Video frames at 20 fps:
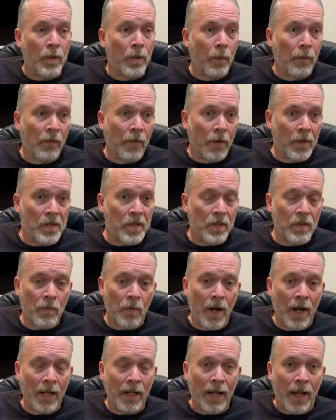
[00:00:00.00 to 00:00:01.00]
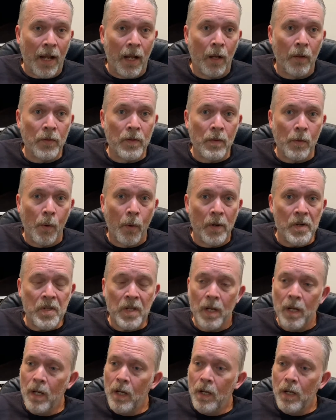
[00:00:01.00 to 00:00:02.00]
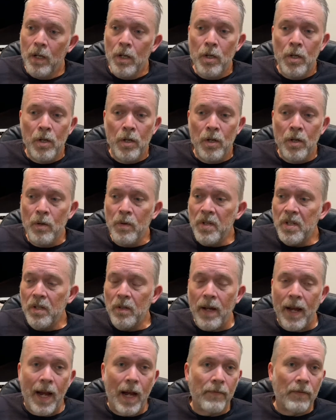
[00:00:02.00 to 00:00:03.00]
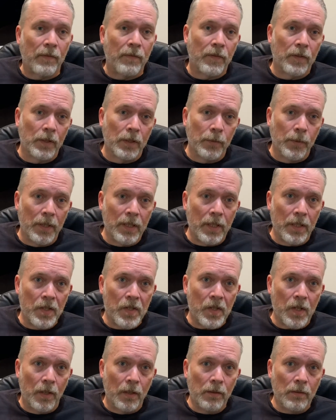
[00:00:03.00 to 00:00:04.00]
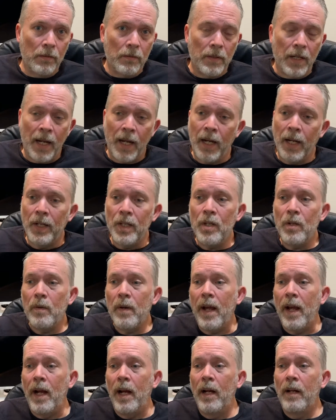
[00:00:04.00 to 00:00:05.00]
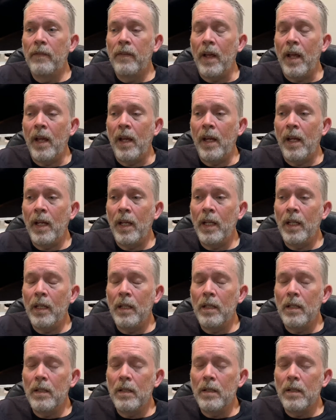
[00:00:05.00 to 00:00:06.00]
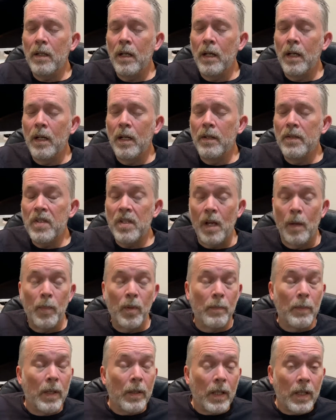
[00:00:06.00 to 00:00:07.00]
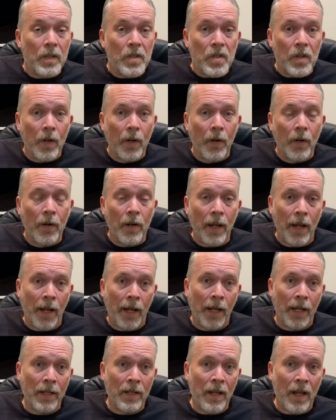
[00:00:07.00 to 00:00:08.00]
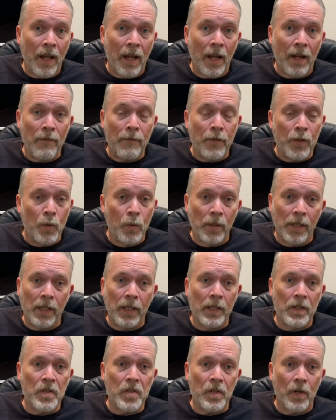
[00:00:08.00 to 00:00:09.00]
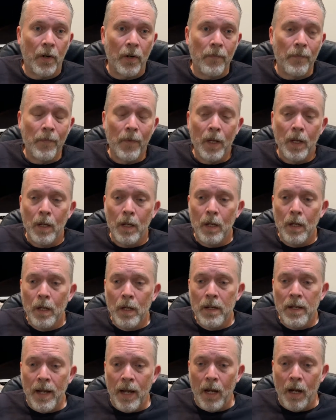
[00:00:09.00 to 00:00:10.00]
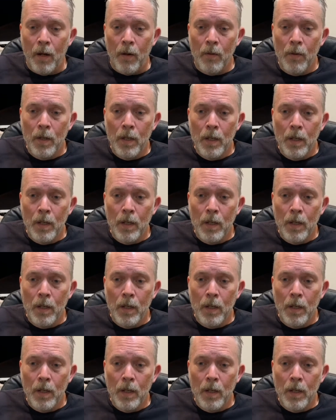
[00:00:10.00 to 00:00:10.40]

you're versus riding outdoors, you still have a fluid concern and you have a supplement concern and a fueling concern. Now,